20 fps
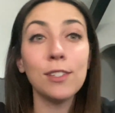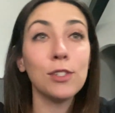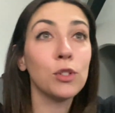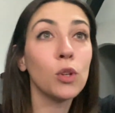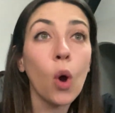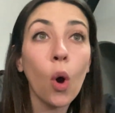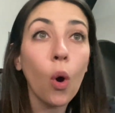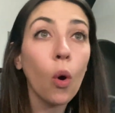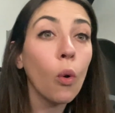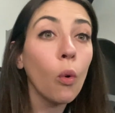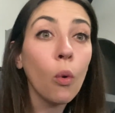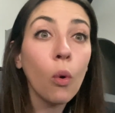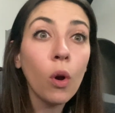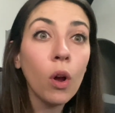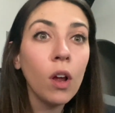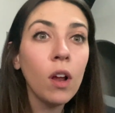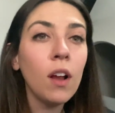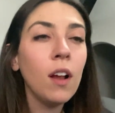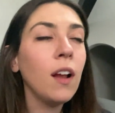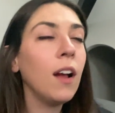So
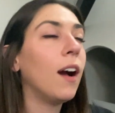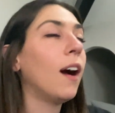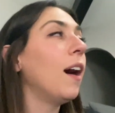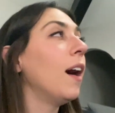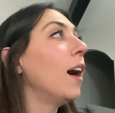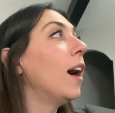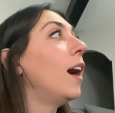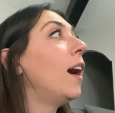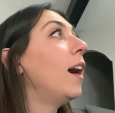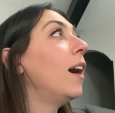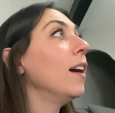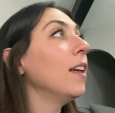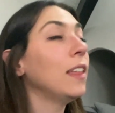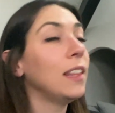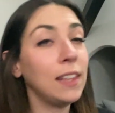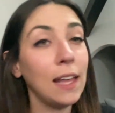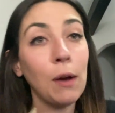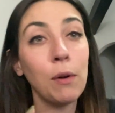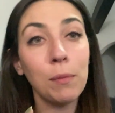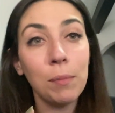
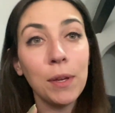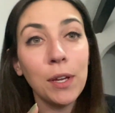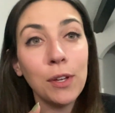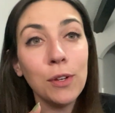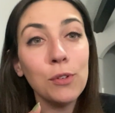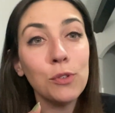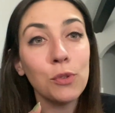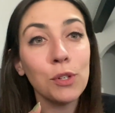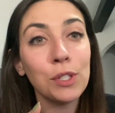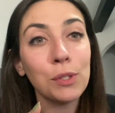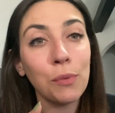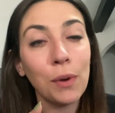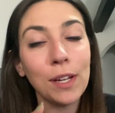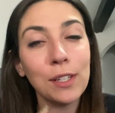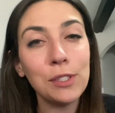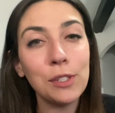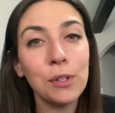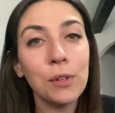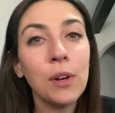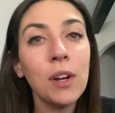that would be a huge reason why
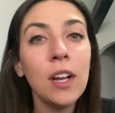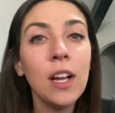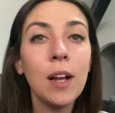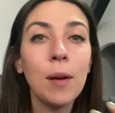too.